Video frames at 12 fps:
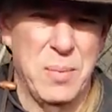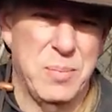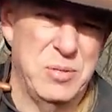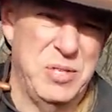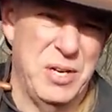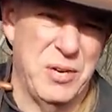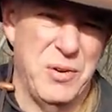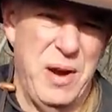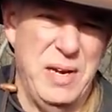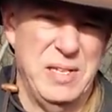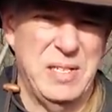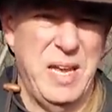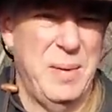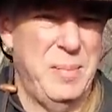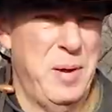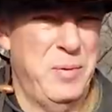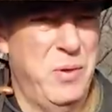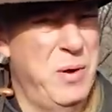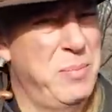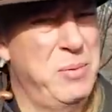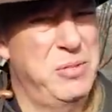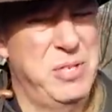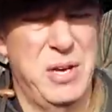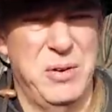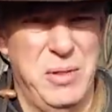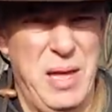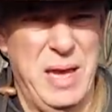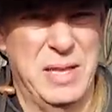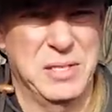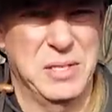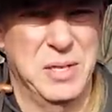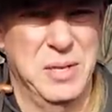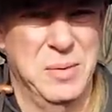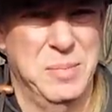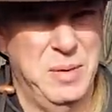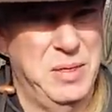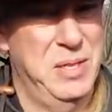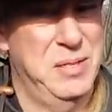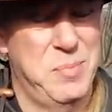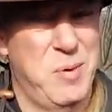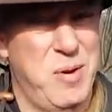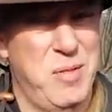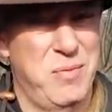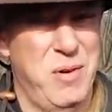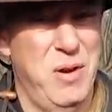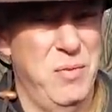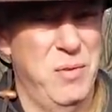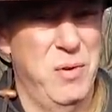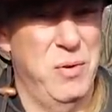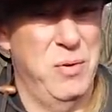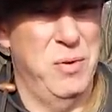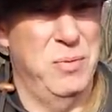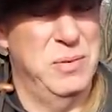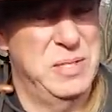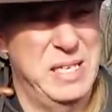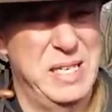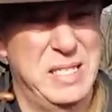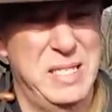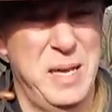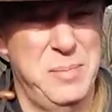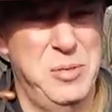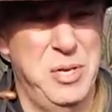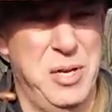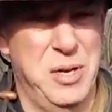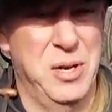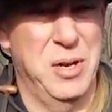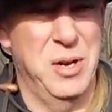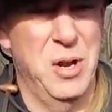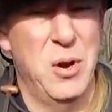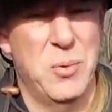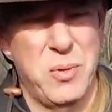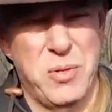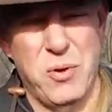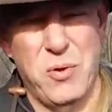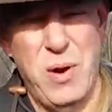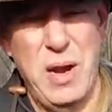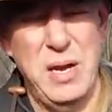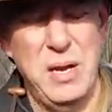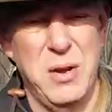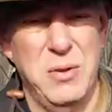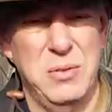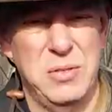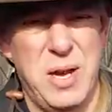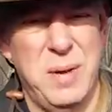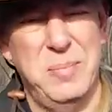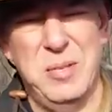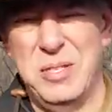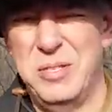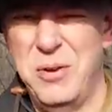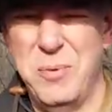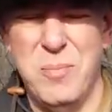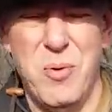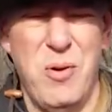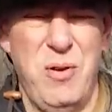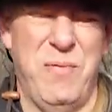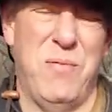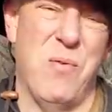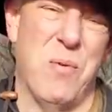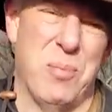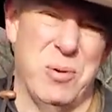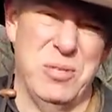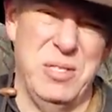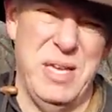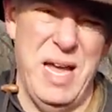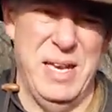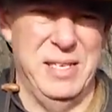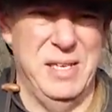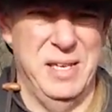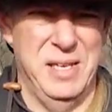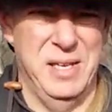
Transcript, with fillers: percent of grade is kept at 1% or less, but this part of the railroad was an exception, where the grade goes up to 2.4%.